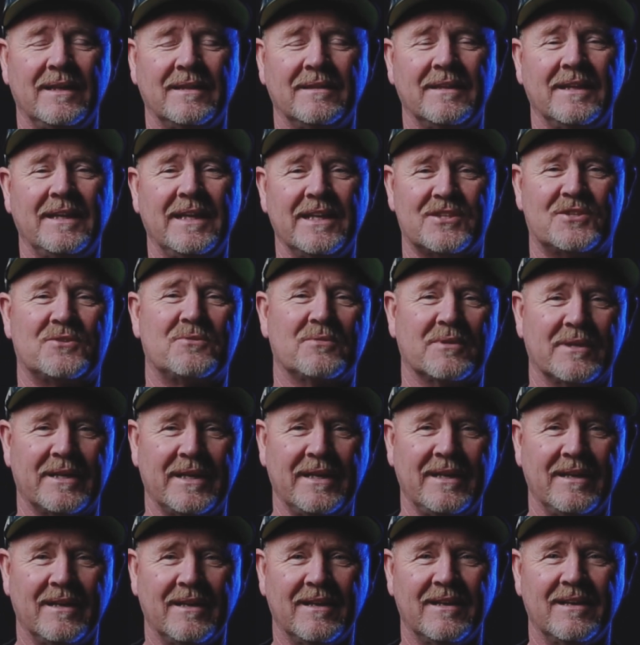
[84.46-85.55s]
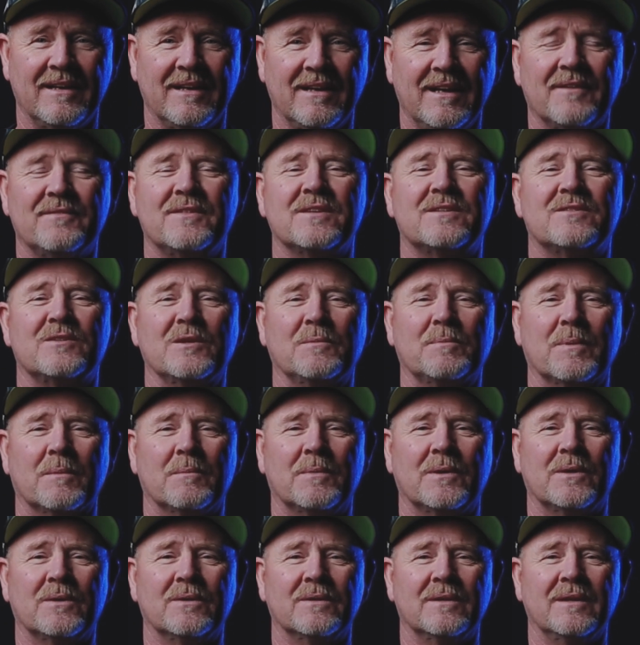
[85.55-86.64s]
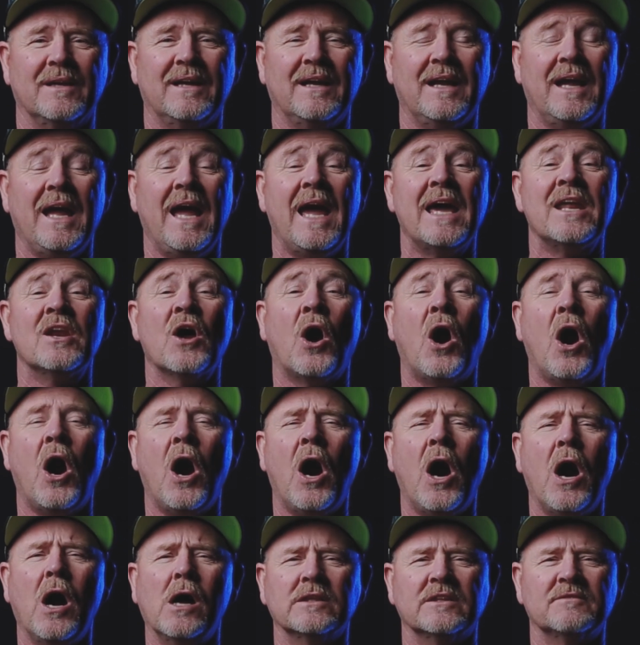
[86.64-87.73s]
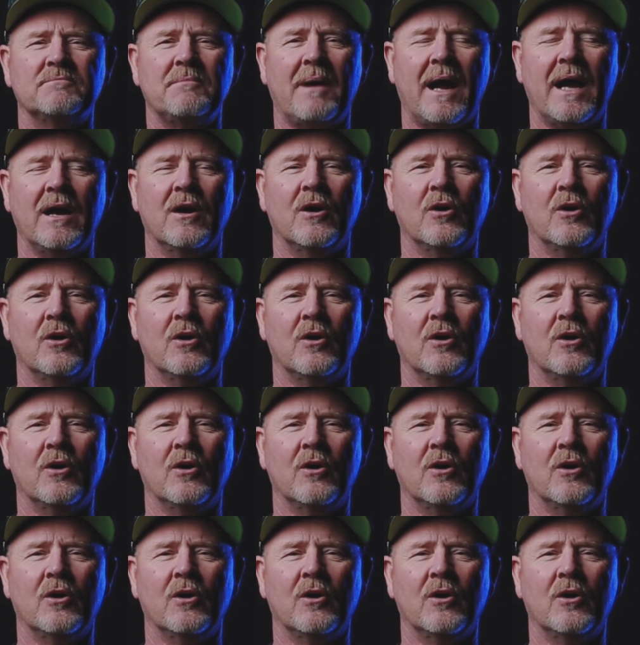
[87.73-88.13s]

in the history of the Super Bowl. And all of my